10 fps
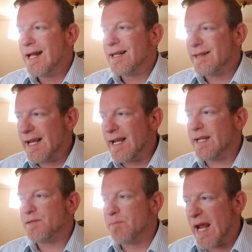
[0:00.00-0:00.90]

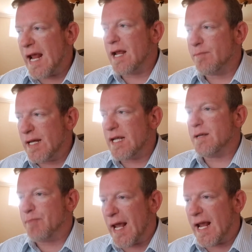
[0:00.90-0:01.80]
These may
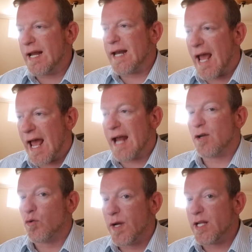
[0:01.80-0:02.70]
be paid at
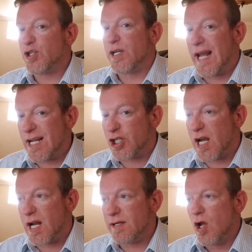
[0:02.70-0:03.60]

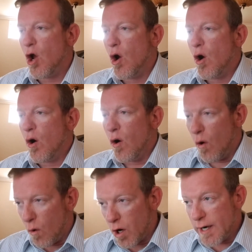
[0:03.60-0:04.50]
origination
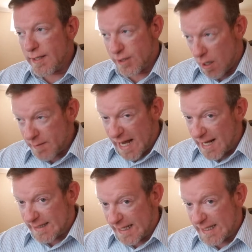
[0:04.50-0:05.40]
or in some
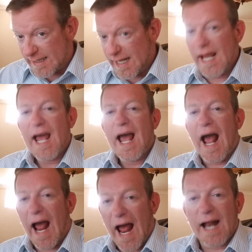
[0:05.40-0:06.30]
cases
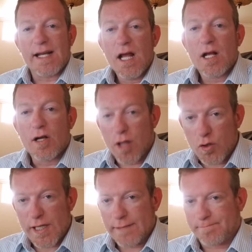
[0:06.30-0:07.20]
at
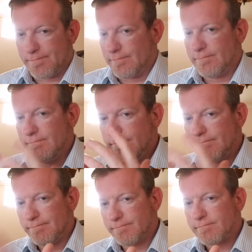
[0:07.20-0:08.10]
closing.
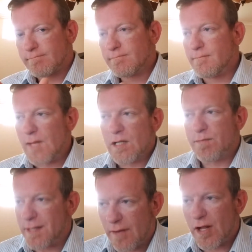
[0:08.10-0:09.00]

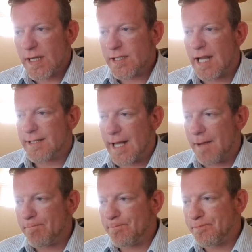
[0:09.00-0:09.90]
Specifically states
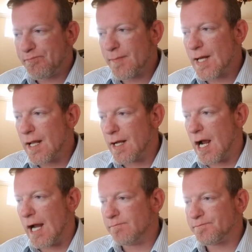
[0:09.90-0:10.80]
that.
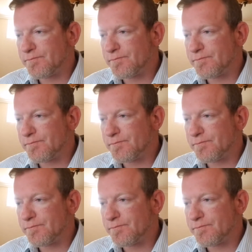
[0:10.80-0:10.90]
All right.